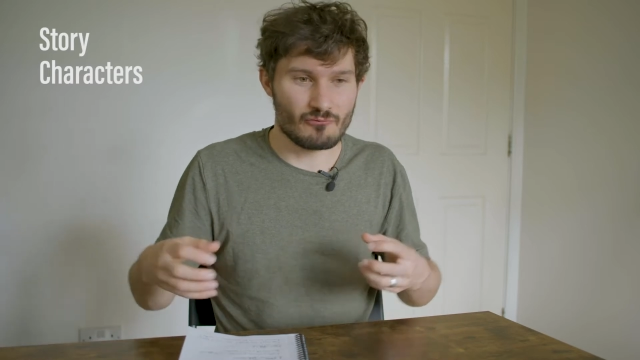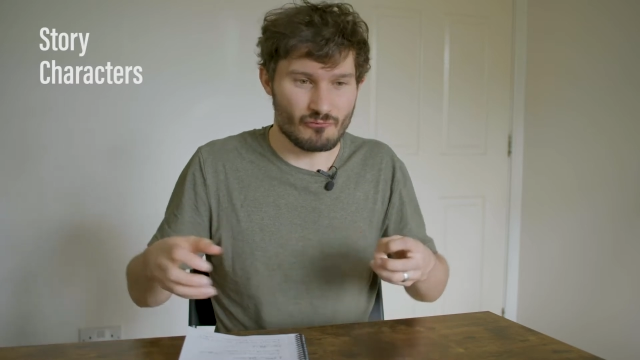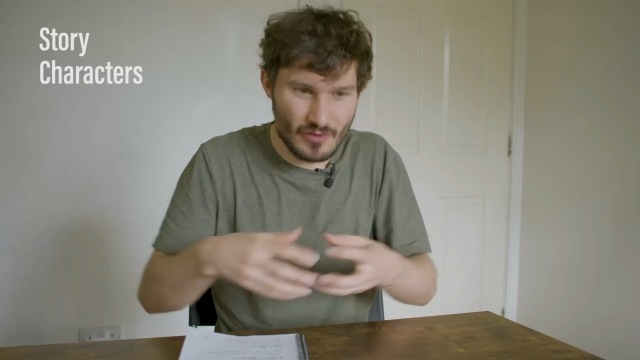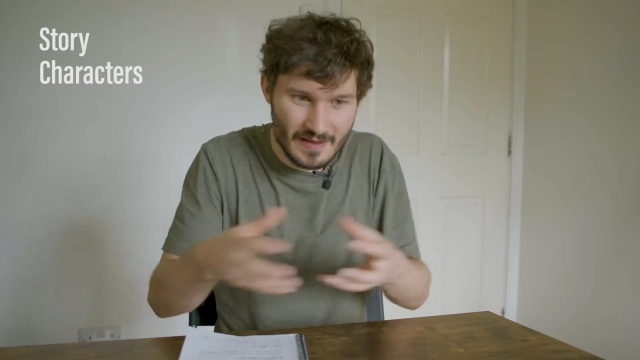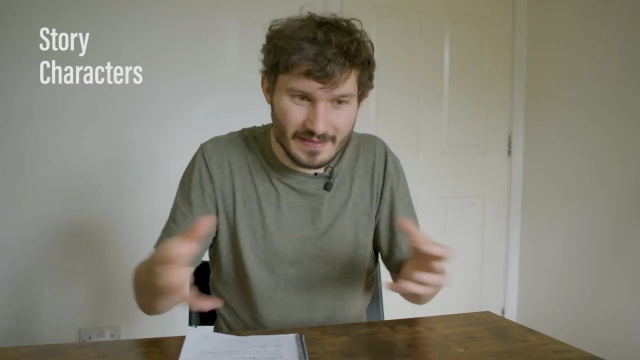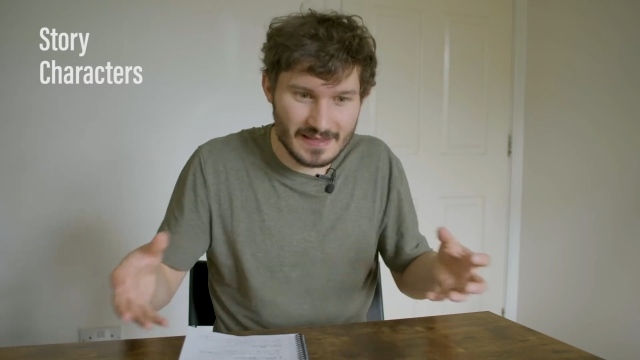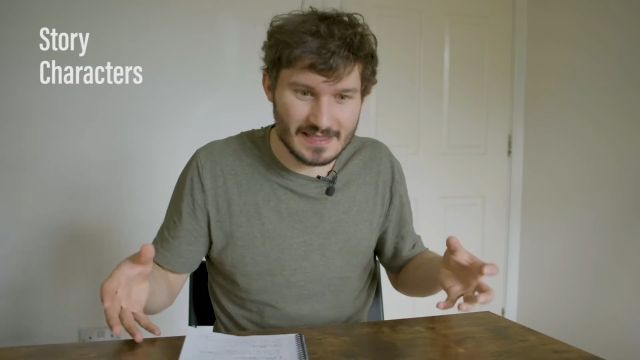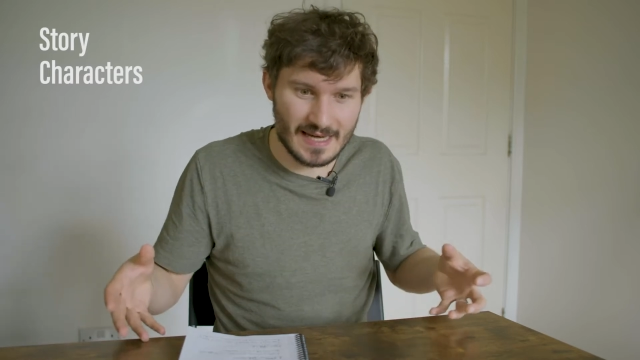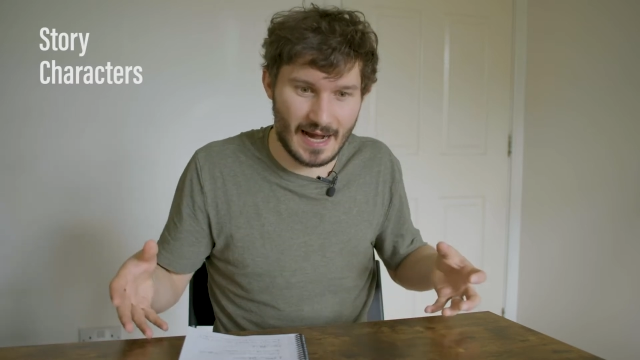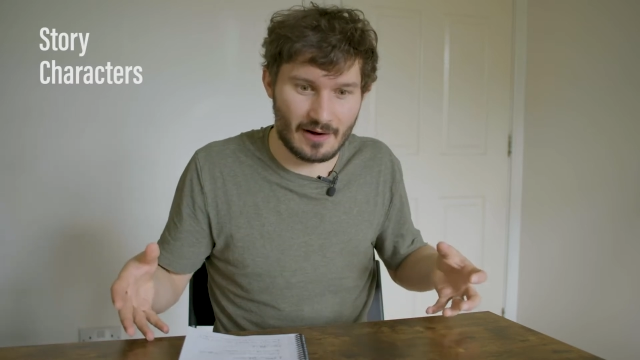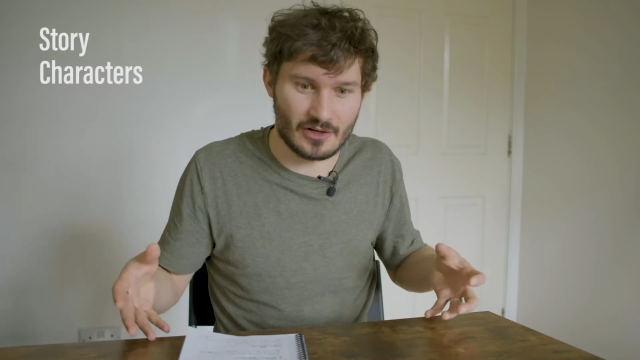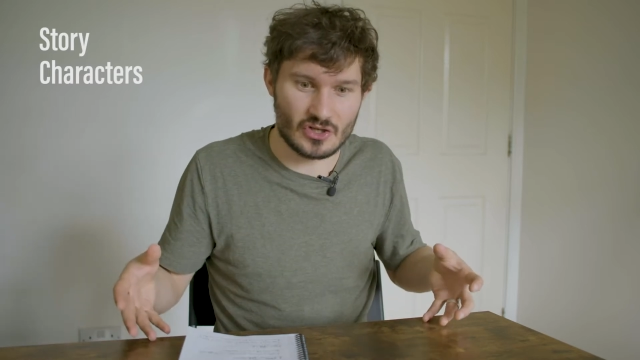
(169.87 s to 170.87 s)
written these
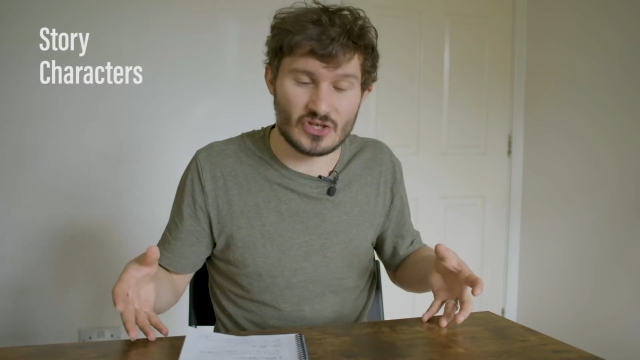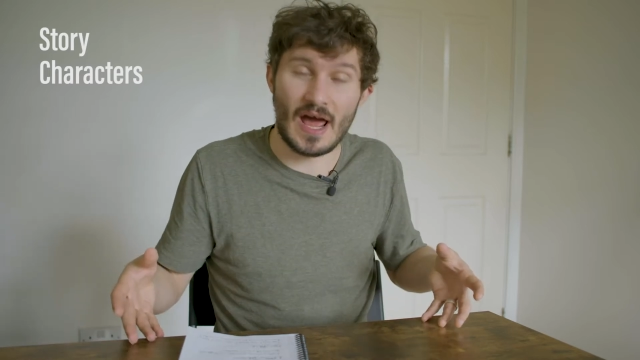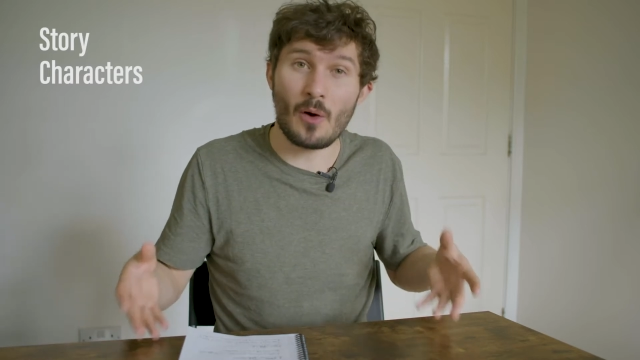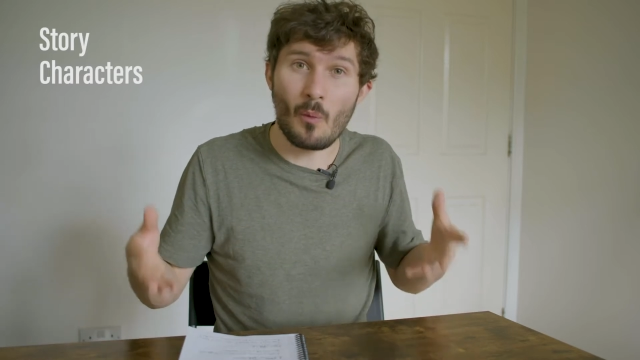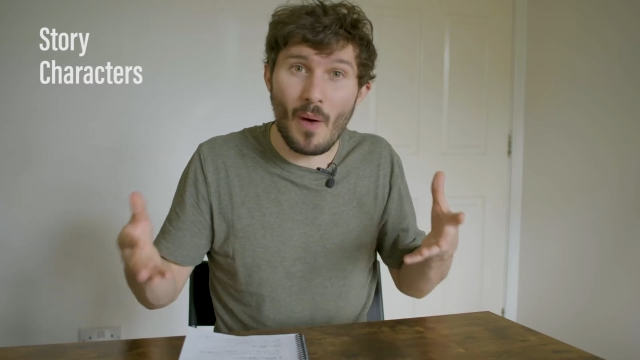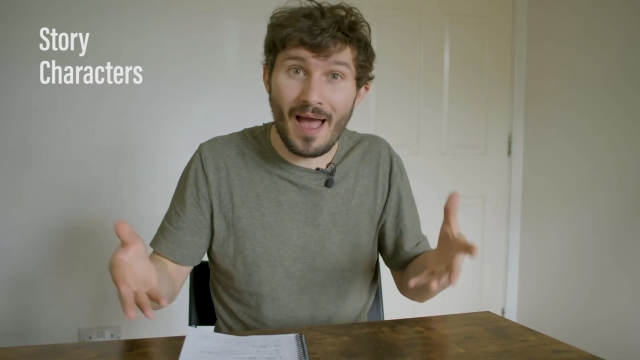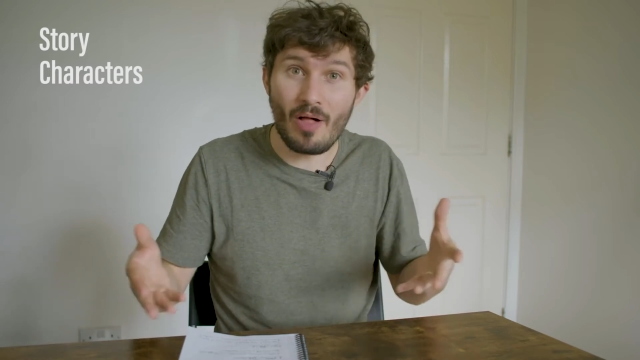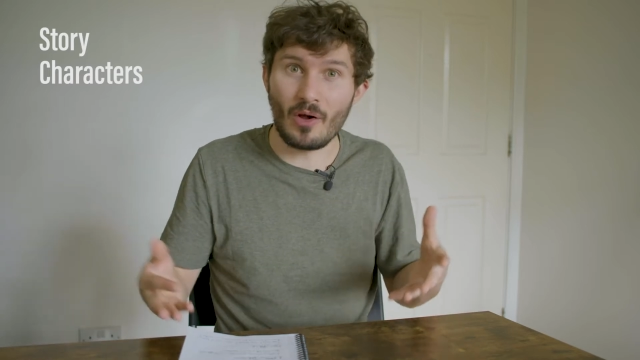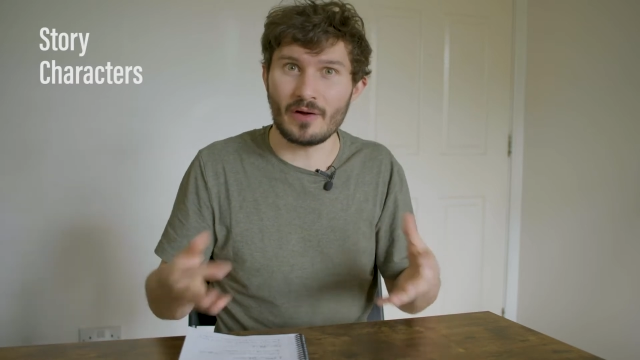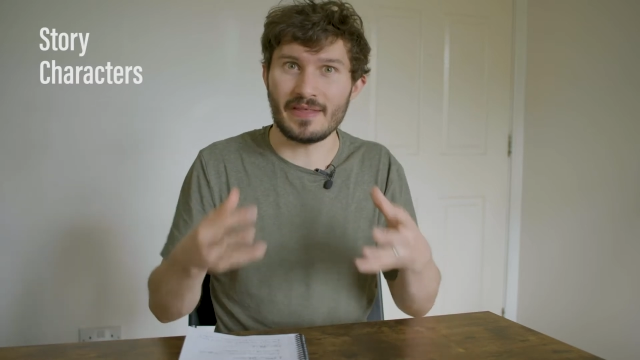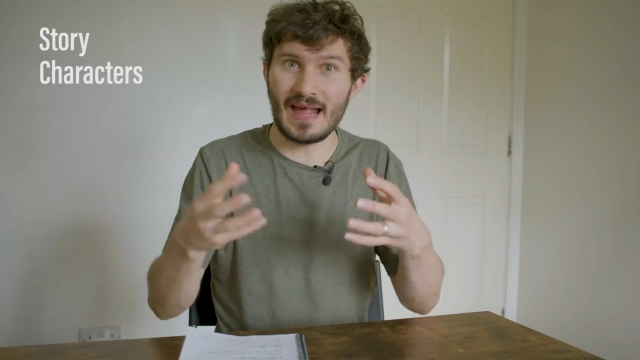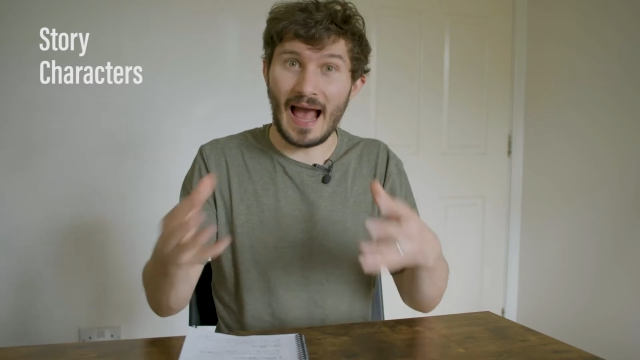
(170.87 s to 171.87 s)
characters, and how well
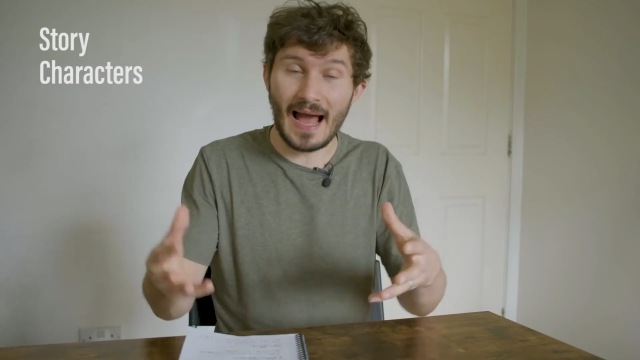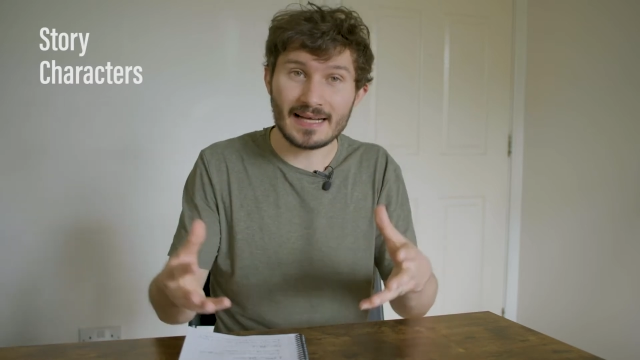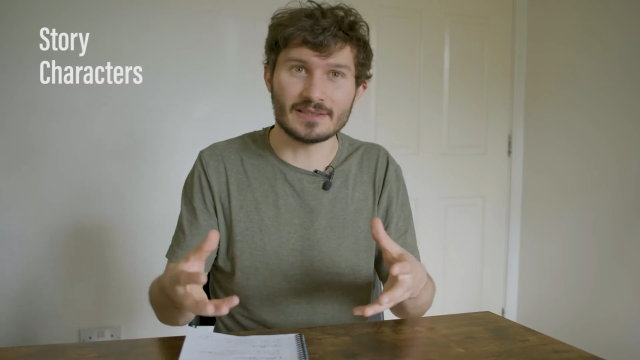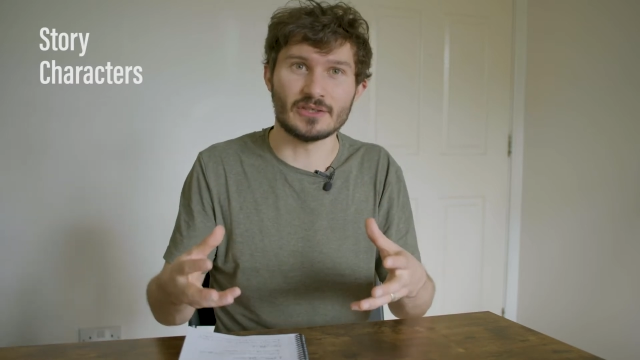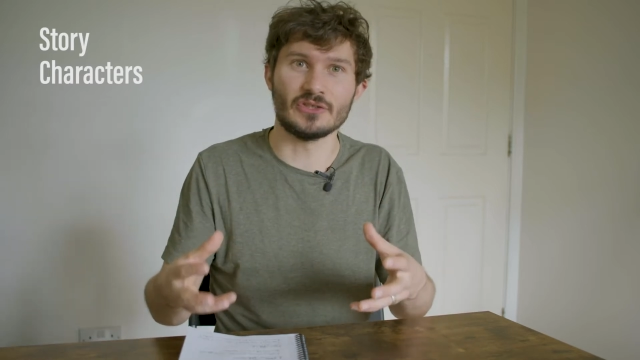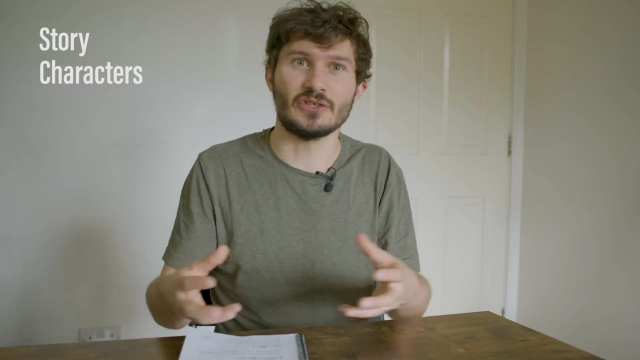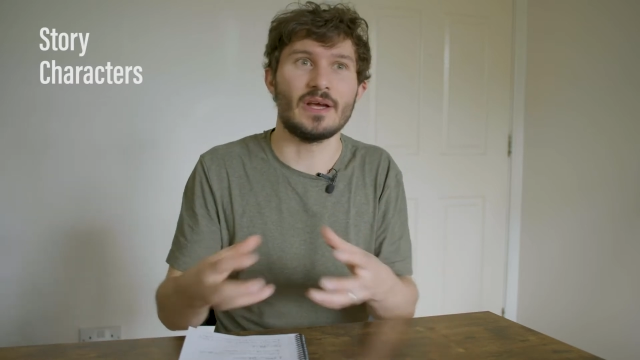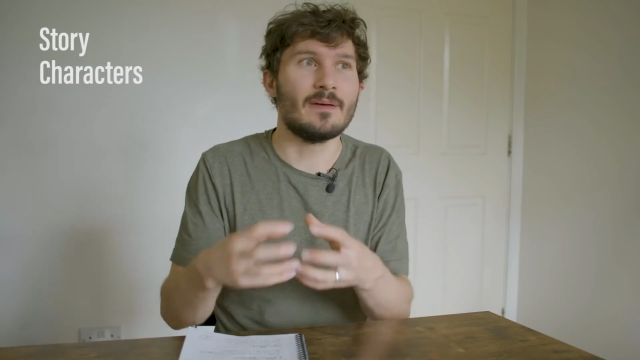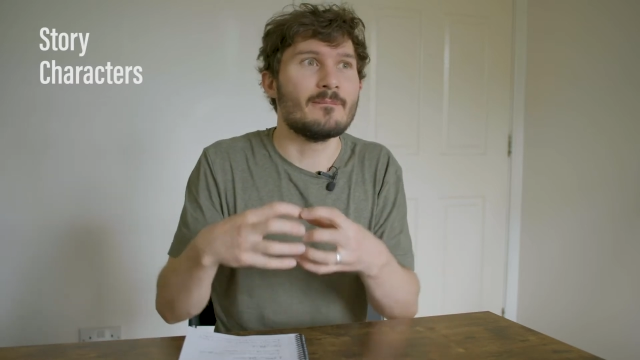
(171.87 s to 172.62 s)
are the actors